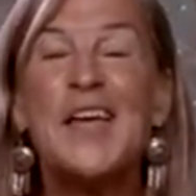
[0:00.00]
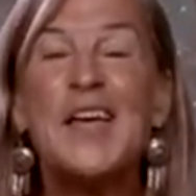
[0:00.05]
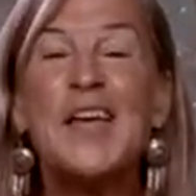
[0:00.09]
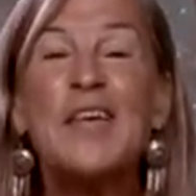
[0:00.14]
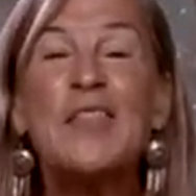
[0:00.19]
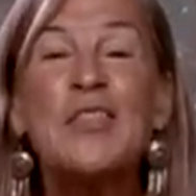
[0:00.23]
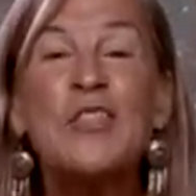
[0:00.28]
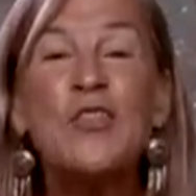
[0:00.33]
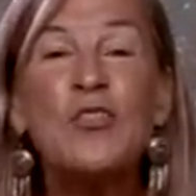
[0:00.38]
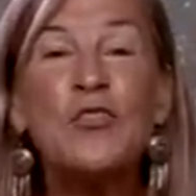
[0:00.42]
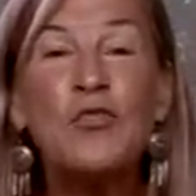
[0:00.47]

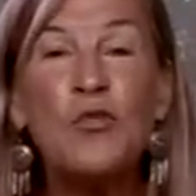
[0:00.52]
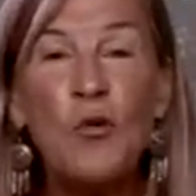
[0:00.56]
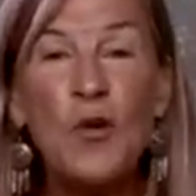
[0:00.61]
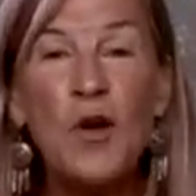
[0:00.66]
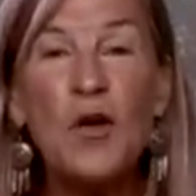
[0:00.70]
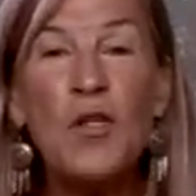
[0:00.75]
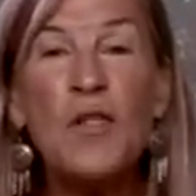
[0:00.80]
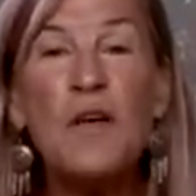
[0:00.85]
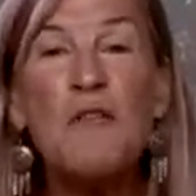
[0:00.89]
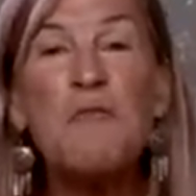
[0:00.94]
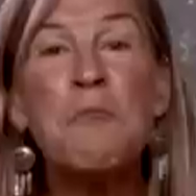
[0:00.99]
In the
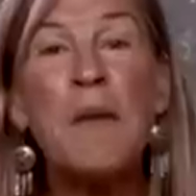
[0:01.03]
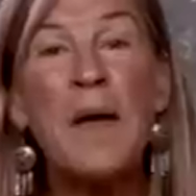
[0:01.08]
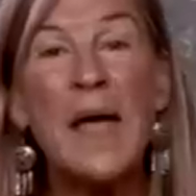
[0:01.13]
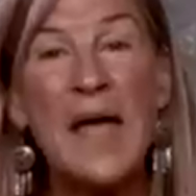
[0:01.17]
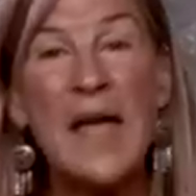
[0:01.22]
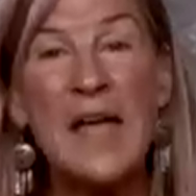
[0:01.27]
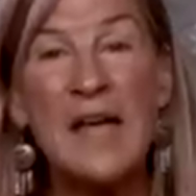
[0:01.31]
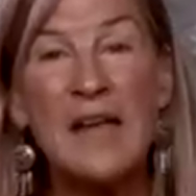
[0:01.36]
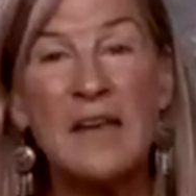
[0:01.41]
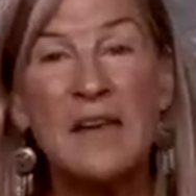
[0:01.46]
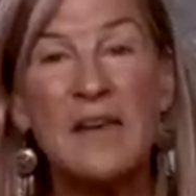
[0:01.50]
soil of
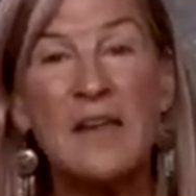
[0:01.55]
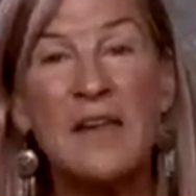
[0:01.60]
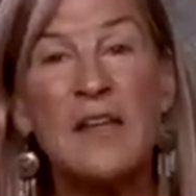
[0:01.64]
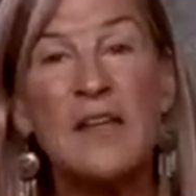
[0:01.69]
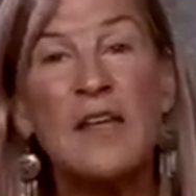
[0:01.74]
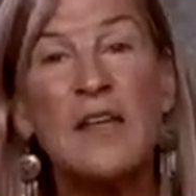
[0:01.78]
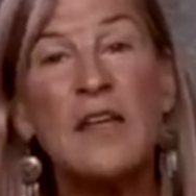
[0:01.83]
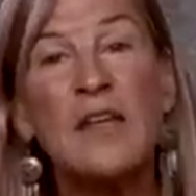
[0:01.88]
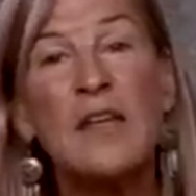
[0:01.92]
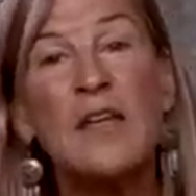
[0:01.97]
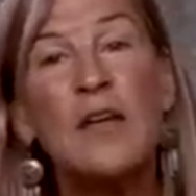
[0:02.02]
pain,
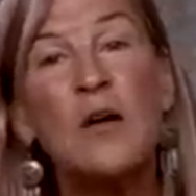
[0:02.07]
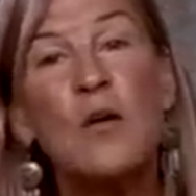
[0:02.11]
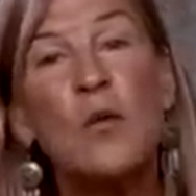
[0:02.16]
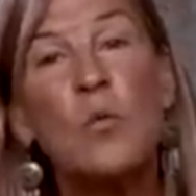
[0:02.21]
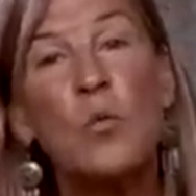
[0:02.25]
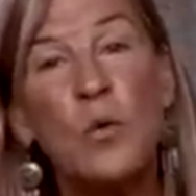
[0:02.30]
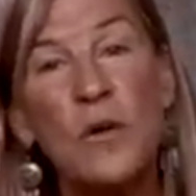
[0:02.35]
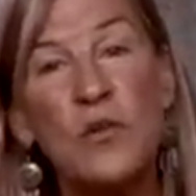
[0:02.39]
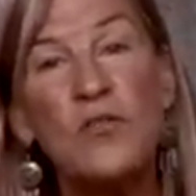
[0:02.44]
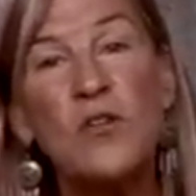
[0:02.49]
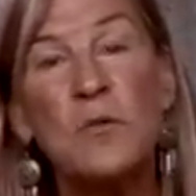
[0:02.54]

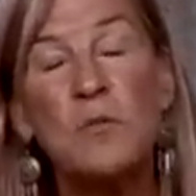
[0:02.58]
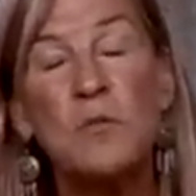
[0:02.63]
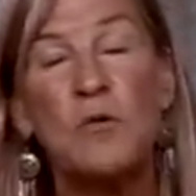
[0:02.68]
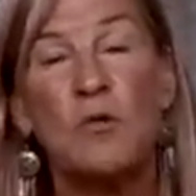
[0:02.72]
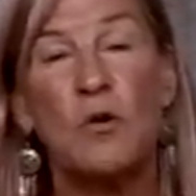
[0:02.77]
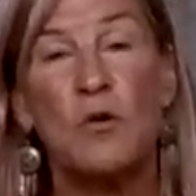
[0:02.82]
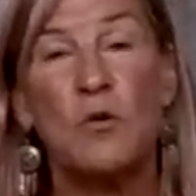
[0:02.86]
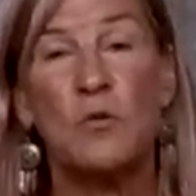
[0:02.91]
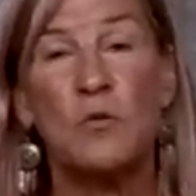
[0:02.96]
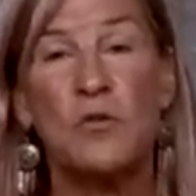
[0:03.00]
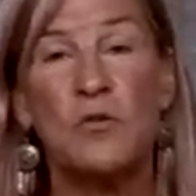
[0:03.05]
wisdom
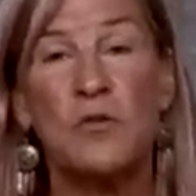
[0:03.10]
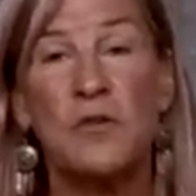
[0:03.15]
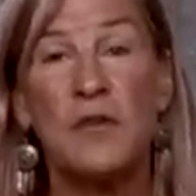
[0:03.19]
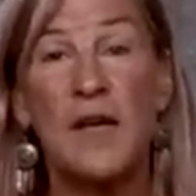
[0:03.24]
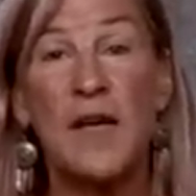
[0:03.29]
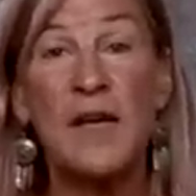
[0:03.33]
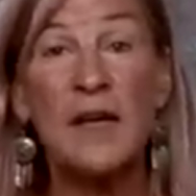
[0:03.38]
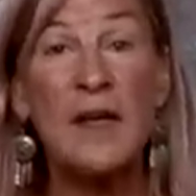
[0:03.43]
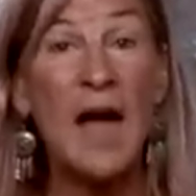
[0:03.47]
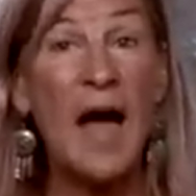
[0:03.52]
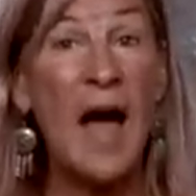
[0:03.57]
grows.
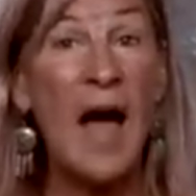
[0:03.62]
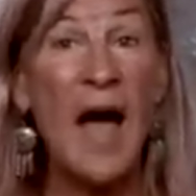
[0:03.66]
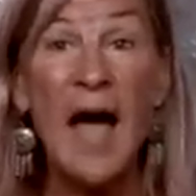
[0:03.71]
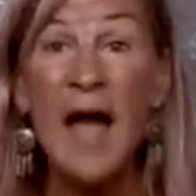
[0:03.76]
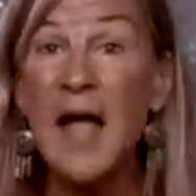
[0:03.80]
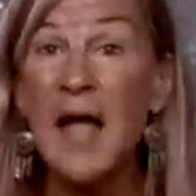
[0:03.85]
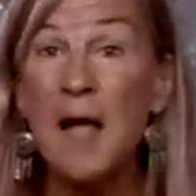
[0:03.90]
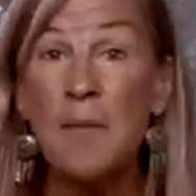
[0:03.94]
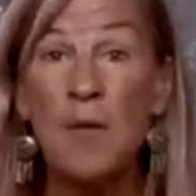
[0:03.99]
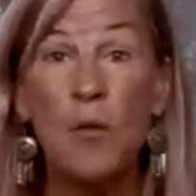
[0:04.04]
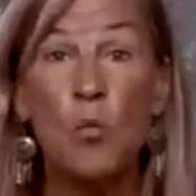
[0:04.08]
And
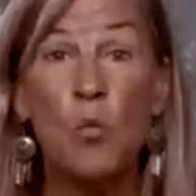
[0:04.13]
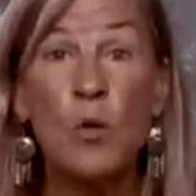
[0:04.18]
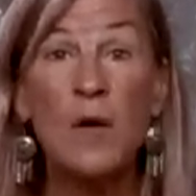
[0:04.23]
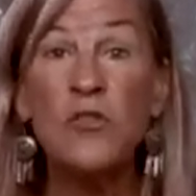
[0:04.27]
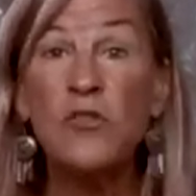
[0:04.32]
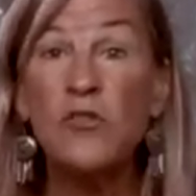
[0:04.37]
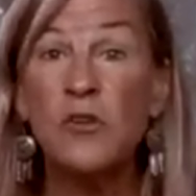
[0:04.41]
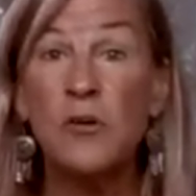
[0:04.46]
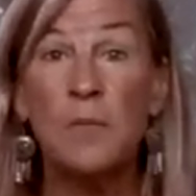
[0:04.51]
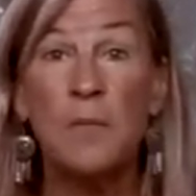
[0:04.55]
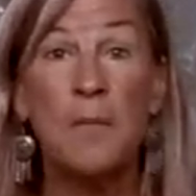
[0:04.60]
I am a
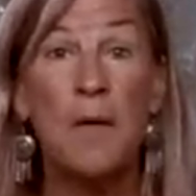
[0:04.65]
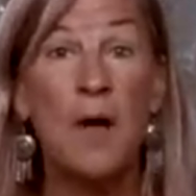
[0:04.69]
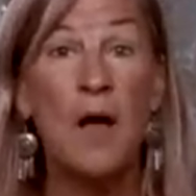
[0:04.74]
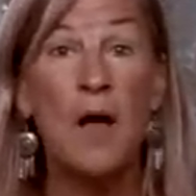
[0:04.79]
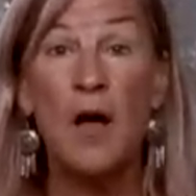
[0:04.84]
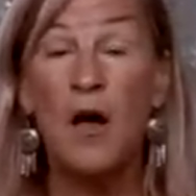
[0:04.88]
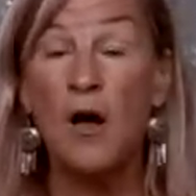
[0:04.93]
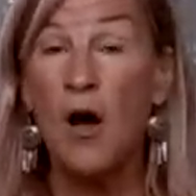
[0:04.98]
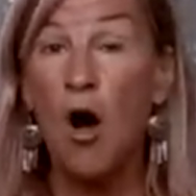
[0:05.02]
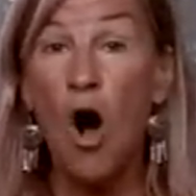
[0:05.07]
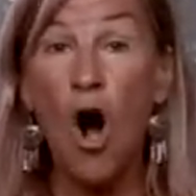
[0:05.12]
wisdom
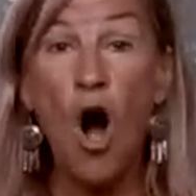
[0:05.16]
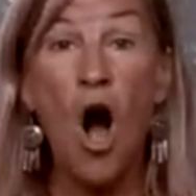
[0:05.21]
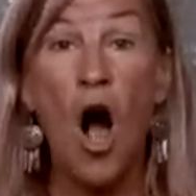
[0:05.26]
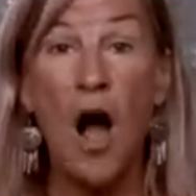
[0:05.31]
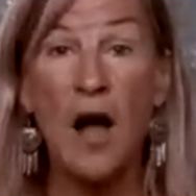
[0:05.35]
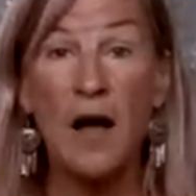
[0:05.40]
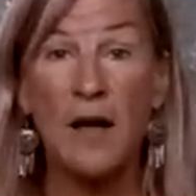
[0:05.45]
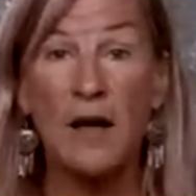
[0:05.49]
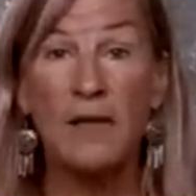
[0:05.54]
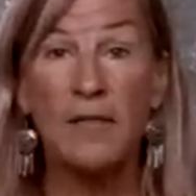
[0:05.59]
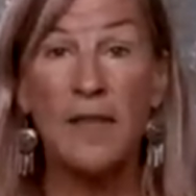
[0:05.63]

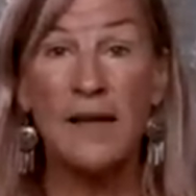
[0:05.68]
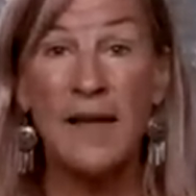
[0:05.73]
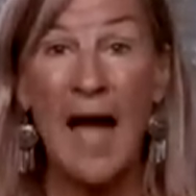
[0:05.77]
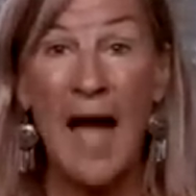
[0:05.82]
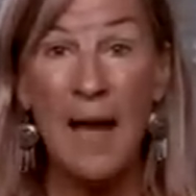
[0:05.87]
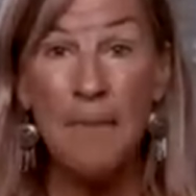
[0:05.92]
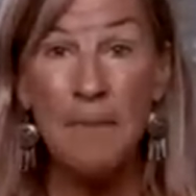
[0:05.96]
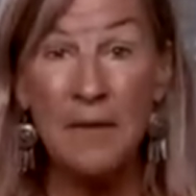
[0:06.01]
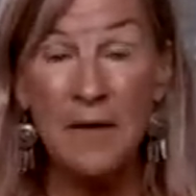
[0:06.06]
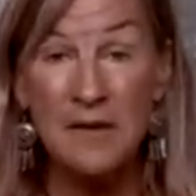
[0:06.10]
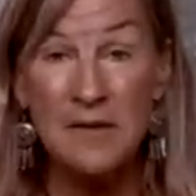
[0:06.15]
hawk. Like
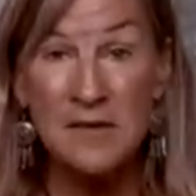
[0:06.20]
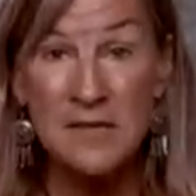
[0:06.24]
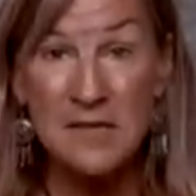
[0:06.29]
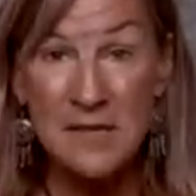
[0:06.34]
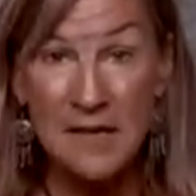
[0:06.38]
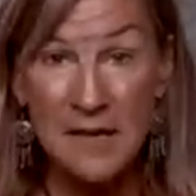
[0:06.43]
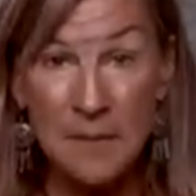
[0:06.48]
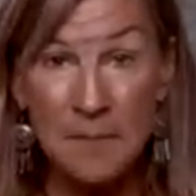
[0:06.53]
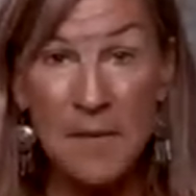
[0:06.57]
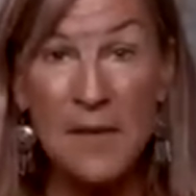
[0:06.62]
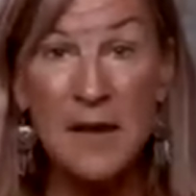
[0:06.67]
I'm
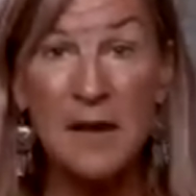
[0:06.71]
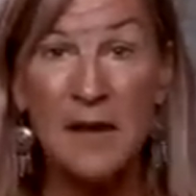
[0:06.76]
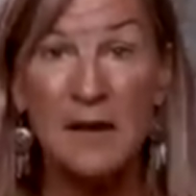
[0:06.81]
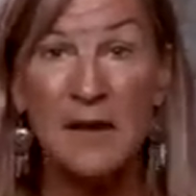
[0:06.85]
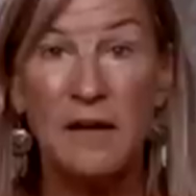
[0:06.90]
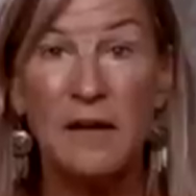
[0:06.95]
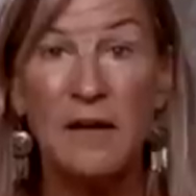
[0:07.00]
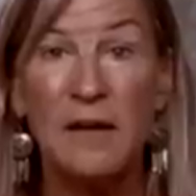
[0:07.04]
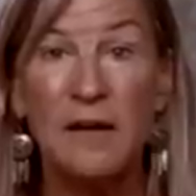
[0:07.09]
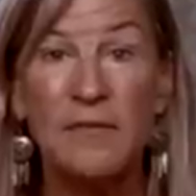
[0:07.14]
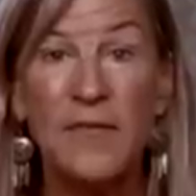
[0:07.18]

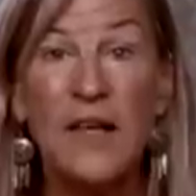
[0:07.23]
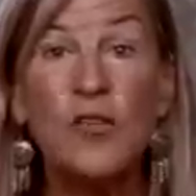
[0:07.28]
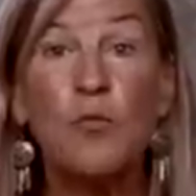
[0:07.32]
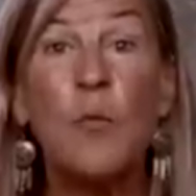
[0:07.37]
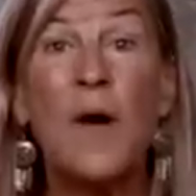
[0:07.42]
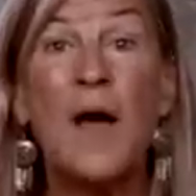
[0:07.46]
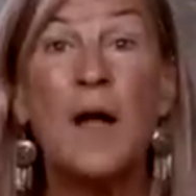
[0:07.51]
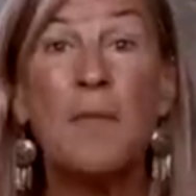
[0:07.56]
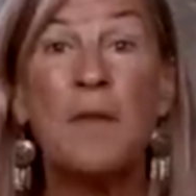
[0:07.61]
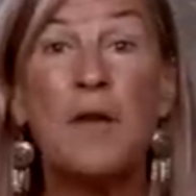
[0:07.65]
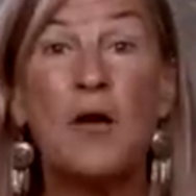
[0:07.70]
committed. That's
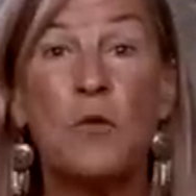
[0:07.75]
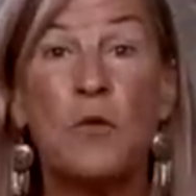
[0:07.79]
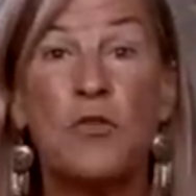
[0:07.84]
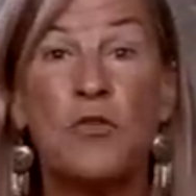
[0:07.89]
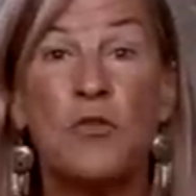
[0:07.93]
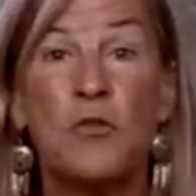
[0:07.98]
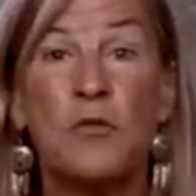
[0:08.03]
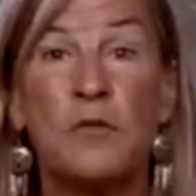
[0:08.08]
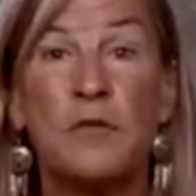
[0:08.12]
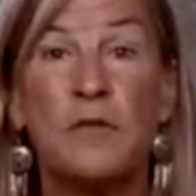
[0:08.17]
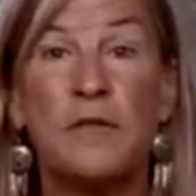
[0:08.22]
why I'm here with
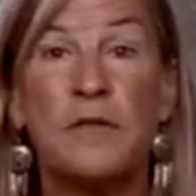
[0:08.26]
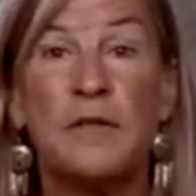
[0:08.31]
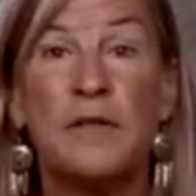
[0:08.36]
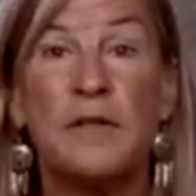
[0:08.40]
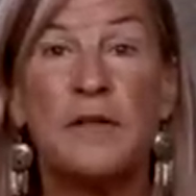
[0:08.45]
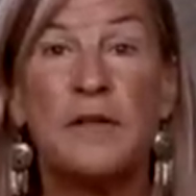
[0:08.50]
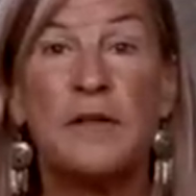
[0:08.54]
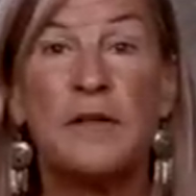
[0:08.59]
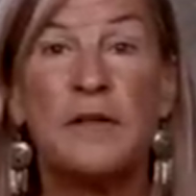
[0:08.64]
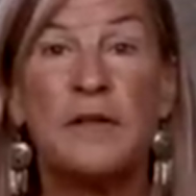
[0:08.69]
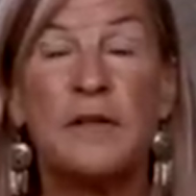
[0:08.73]
you.
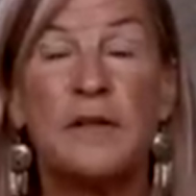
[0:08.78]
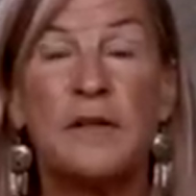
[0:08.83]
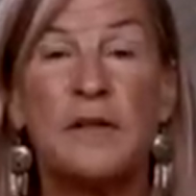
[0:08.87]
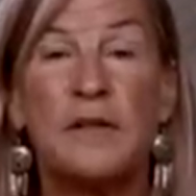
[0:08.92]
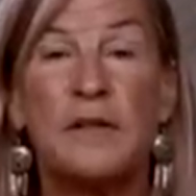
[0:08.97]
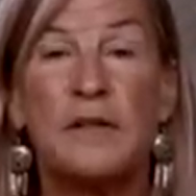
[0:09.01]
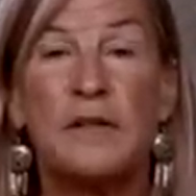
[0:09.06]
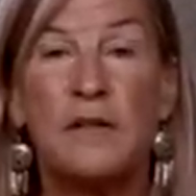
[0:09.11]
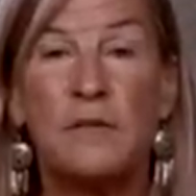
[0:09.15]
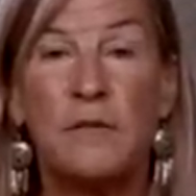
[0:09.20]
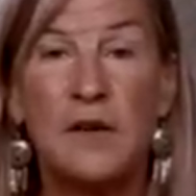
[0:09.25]

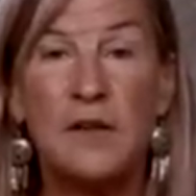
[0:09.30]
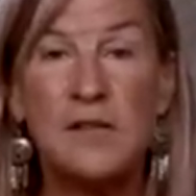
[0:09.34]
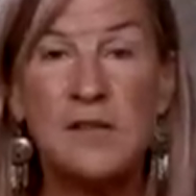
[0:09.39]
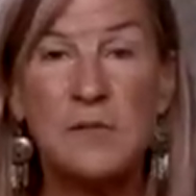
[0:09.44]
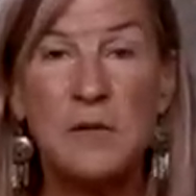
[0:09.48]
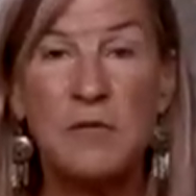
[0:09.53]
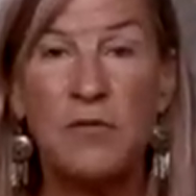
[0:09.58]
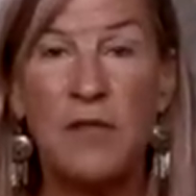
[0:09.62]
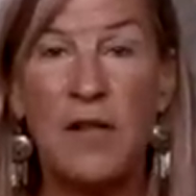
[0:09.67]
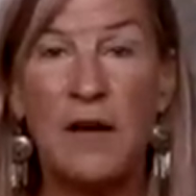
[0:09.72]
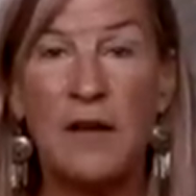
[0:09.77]
Want to see
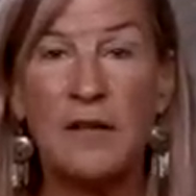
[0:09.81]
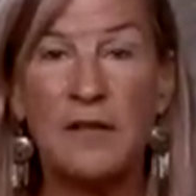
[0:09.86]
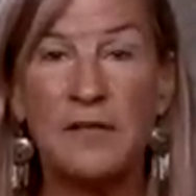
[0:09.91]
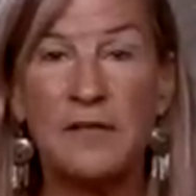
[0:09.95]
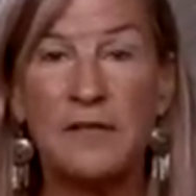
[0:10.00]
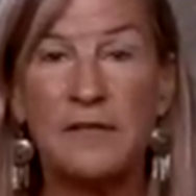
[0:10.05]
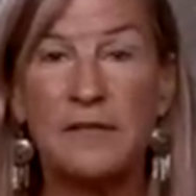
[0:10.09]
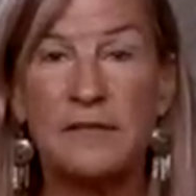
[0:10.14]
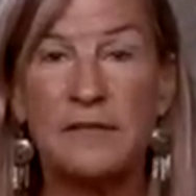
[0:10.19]
me fly?